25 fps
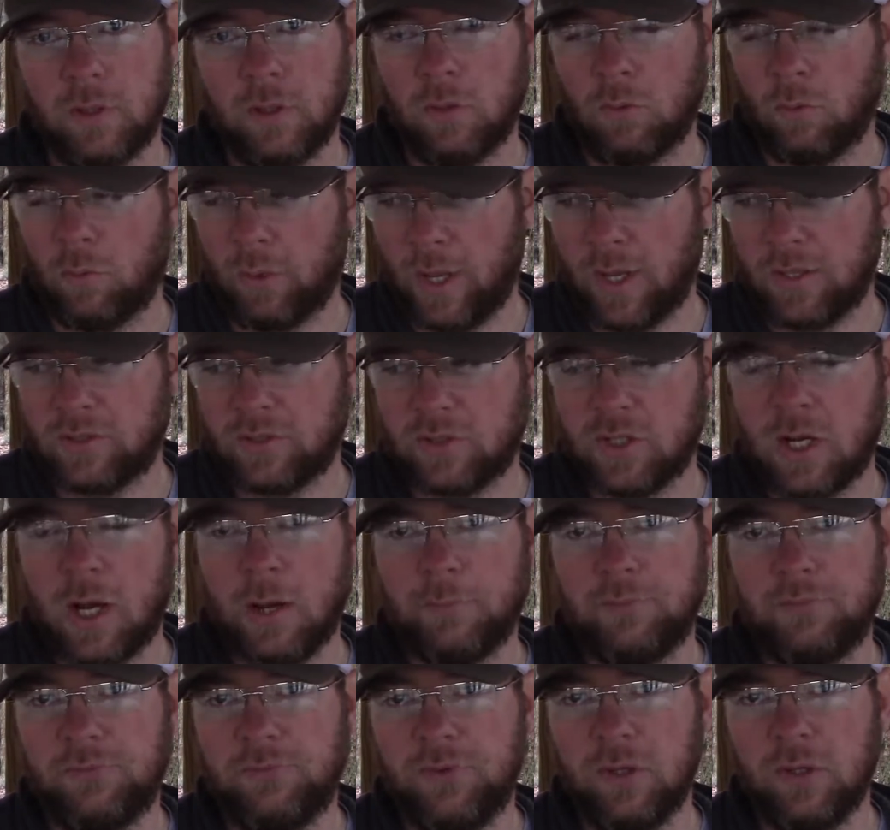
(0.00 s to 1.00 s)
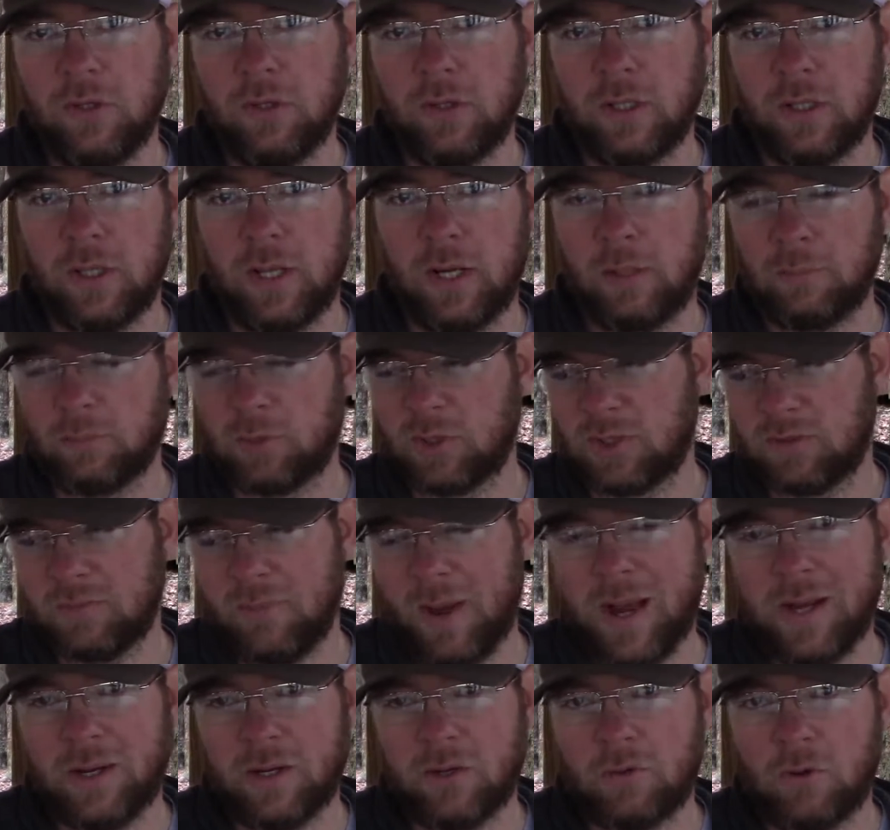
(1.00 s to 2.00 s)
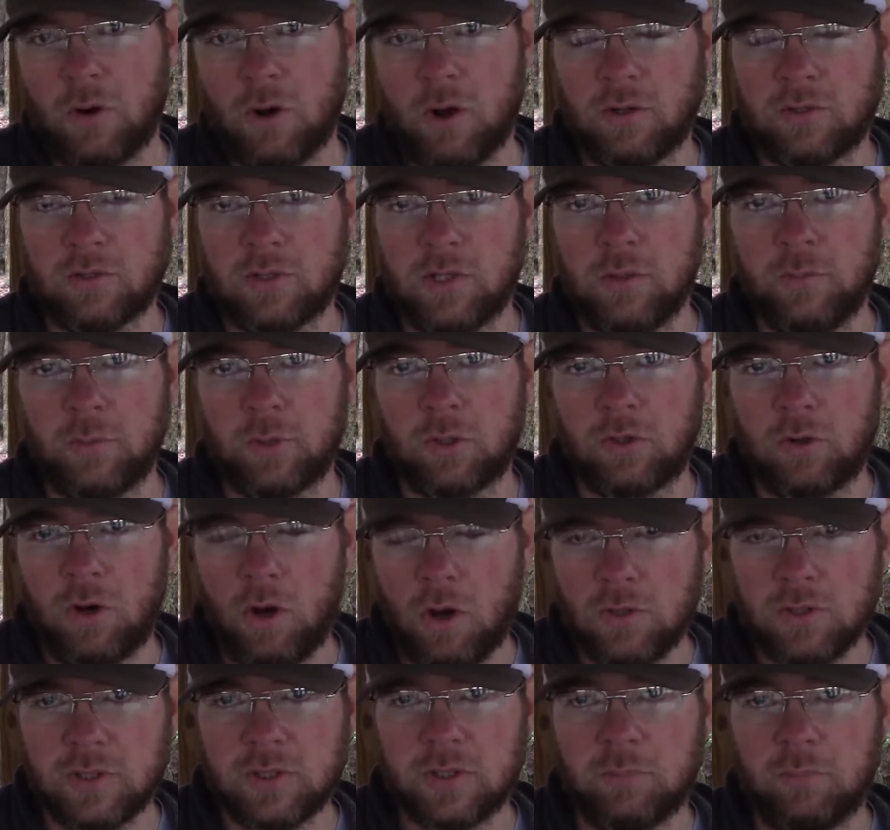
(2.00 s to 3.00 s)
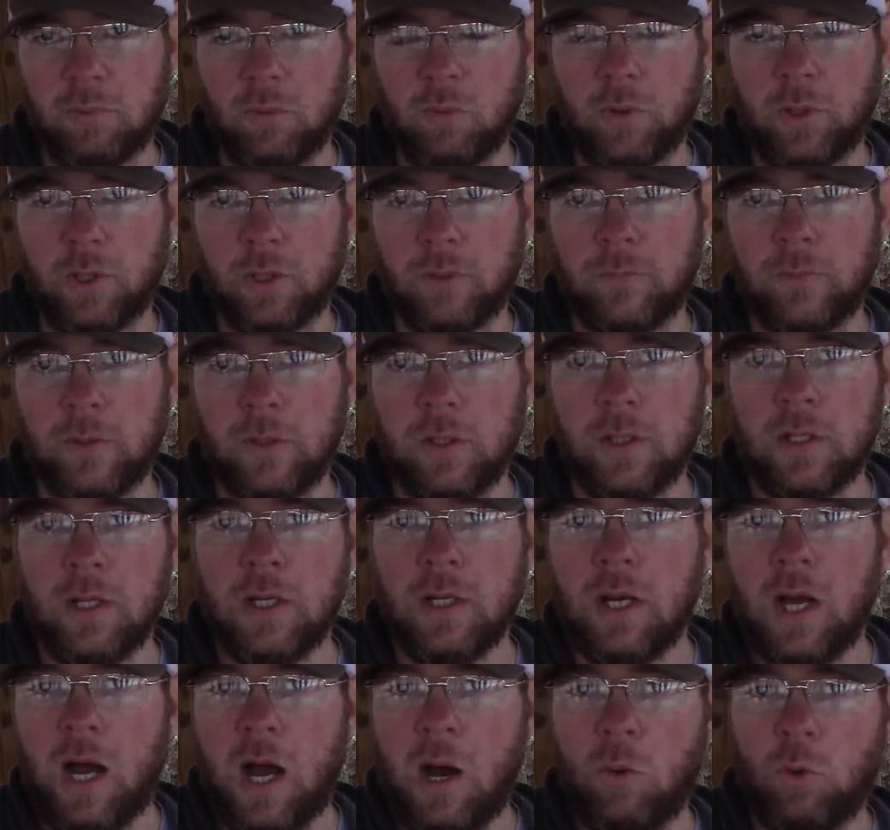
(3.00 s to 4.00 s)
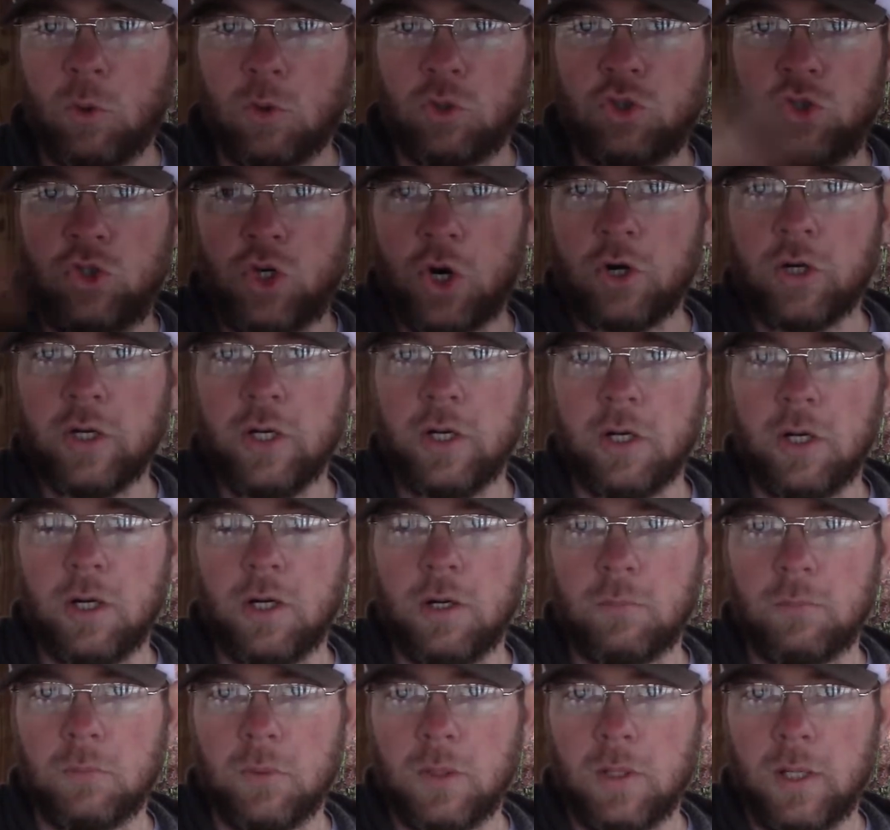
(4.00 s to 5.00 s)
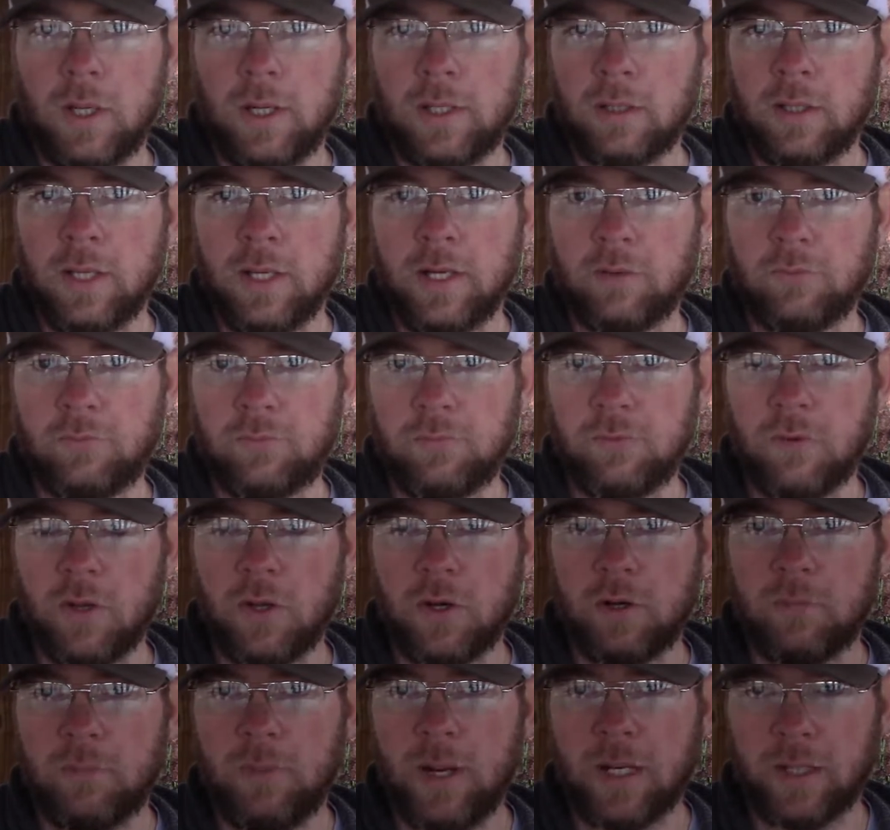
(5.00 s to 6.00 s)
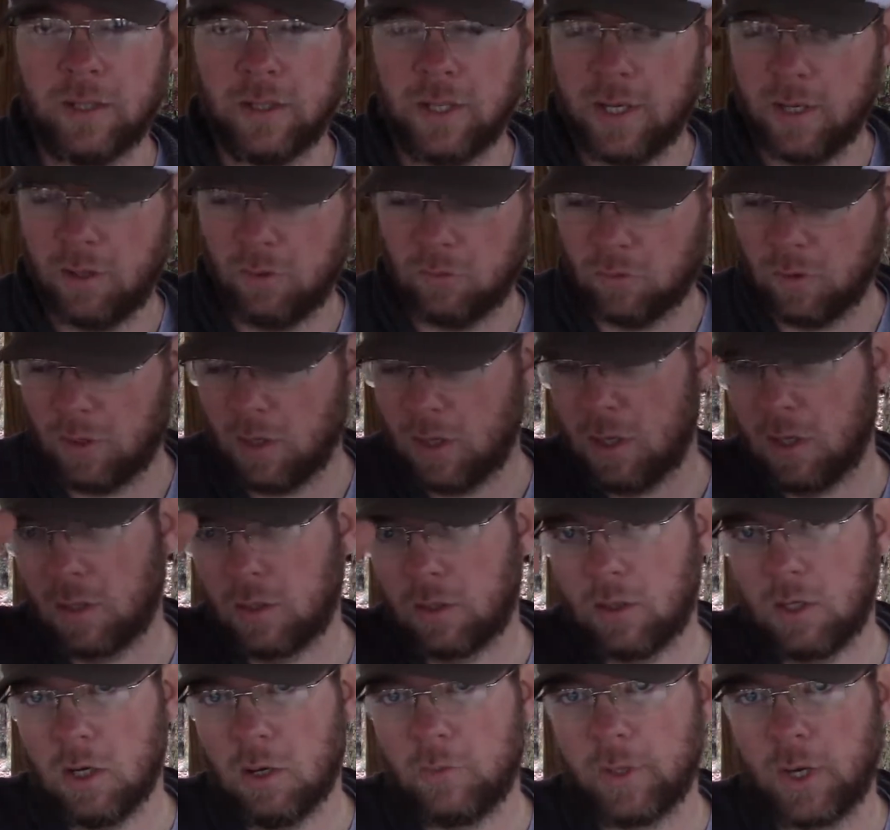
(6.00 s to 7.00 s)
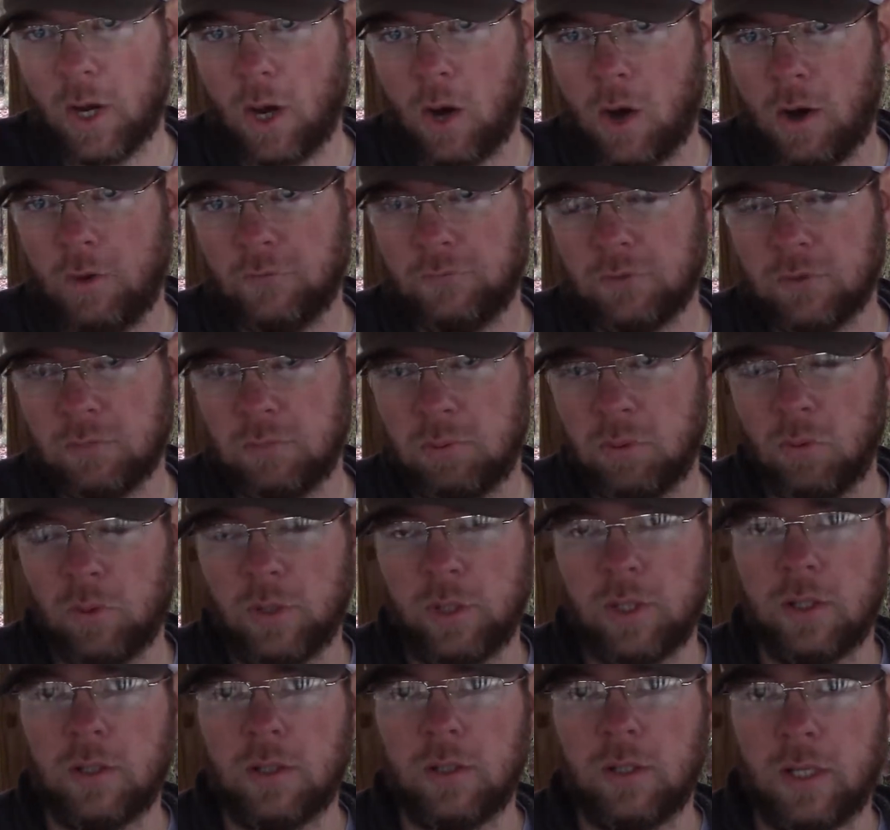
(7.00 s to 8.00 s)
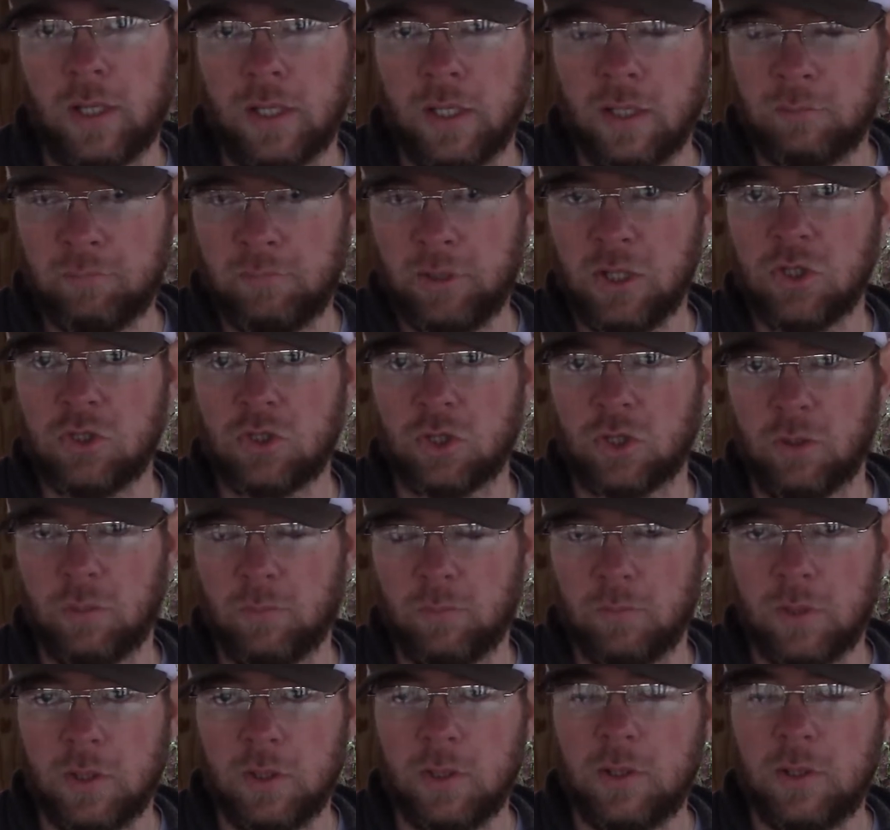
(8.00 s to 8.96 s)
when I stop feeling that I'm smacking rocks coming across the point, I would jerk it up and let it flutter back down, coming off the point in a pendulum.